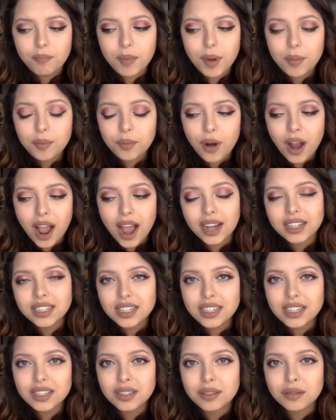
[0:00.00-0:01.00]
but
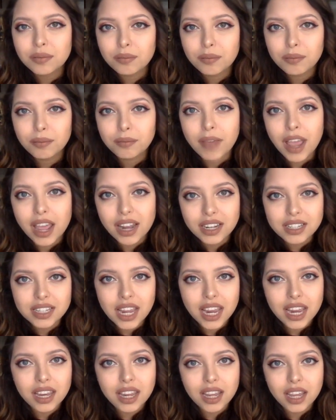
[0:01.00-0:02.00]
practice
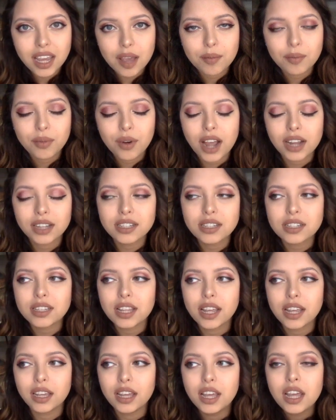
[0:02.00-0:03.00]
meditating and practice
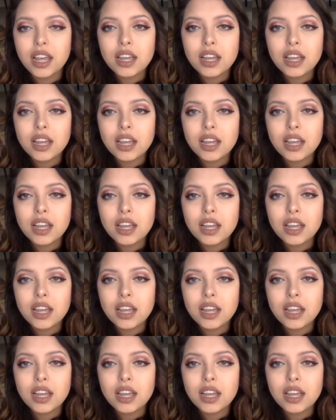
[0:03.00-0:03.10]
like